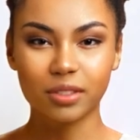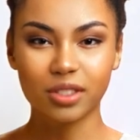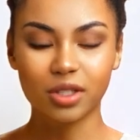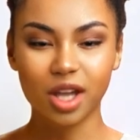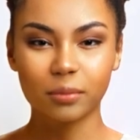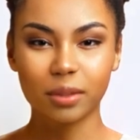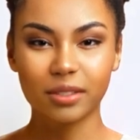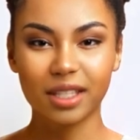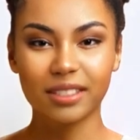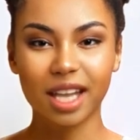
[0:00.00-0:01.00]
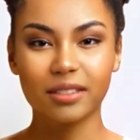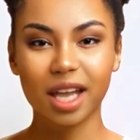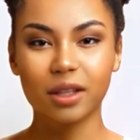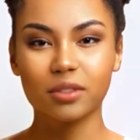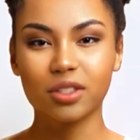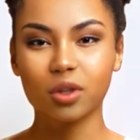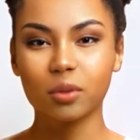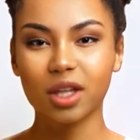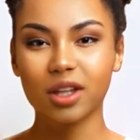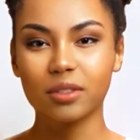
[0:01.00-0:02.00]
The tournament is held every
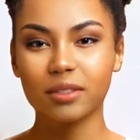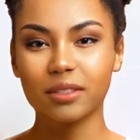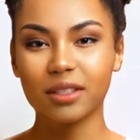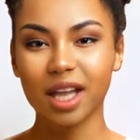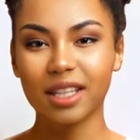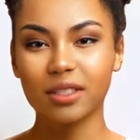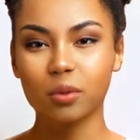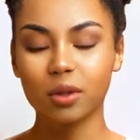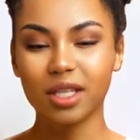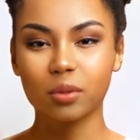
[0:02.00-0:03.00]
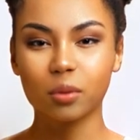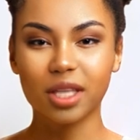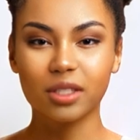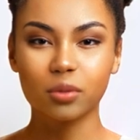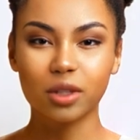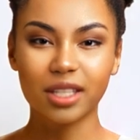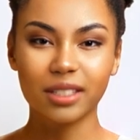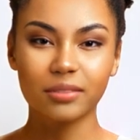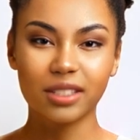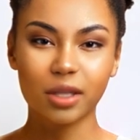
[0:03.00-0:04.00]
2 years, and in
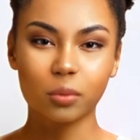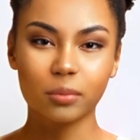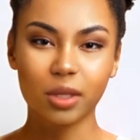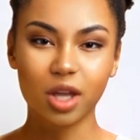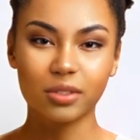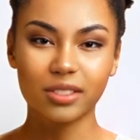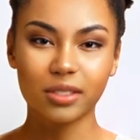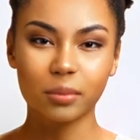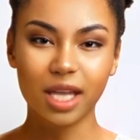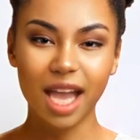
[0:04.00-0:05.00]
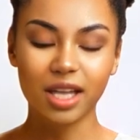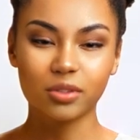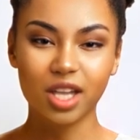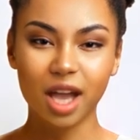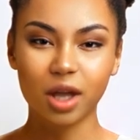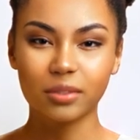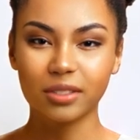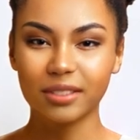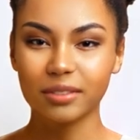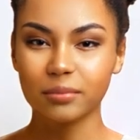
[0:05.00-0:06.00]
2023, it will be hosted by Ivory
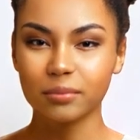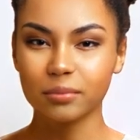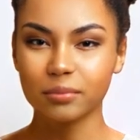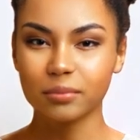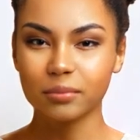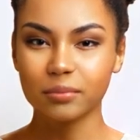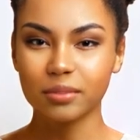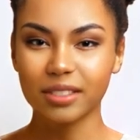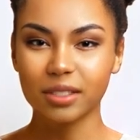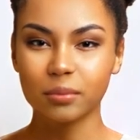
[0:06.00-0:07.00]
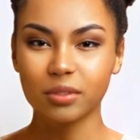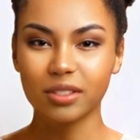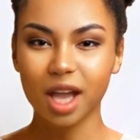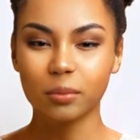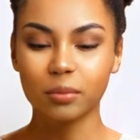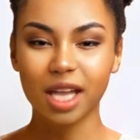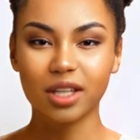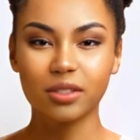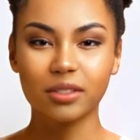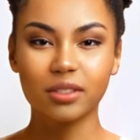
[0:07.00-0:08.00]
Coast. Some of the top
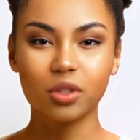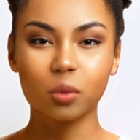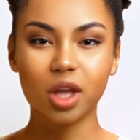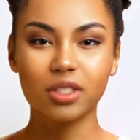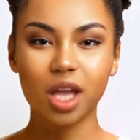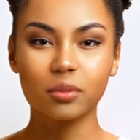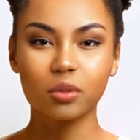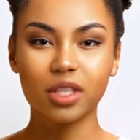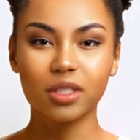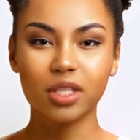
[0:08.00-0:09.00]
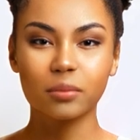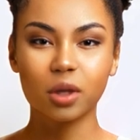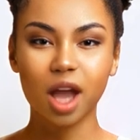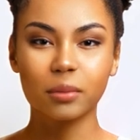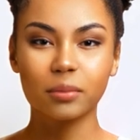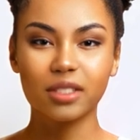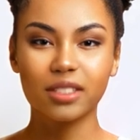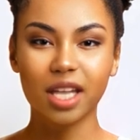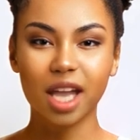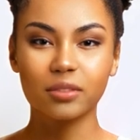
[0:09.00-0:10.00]
players to watch out for include Mohamed
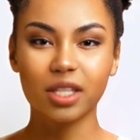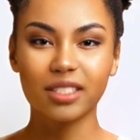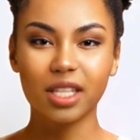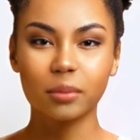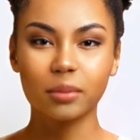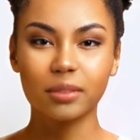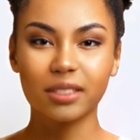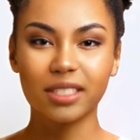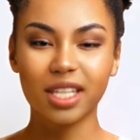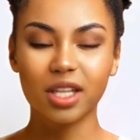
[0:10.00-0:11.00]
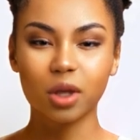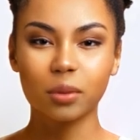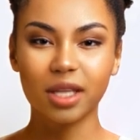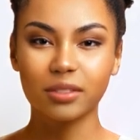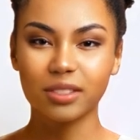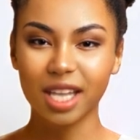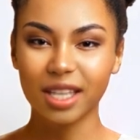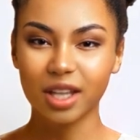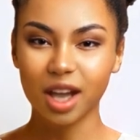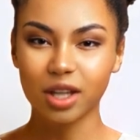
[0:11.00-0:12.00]
Salah of Egypt, Sadio Mane of
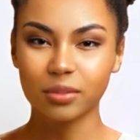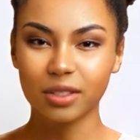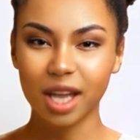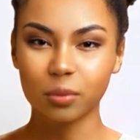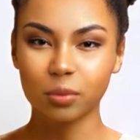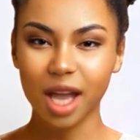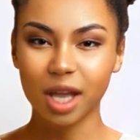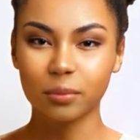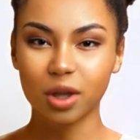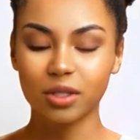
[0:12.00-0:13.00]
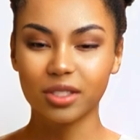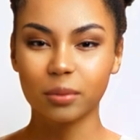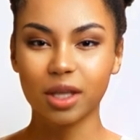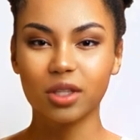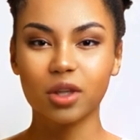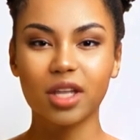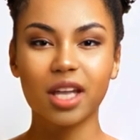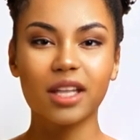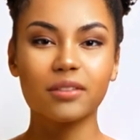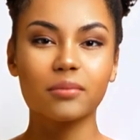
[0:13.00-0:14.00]
Senegal, and Riyad Mahrez of
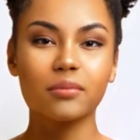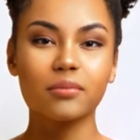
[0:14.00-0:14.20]
Algeria.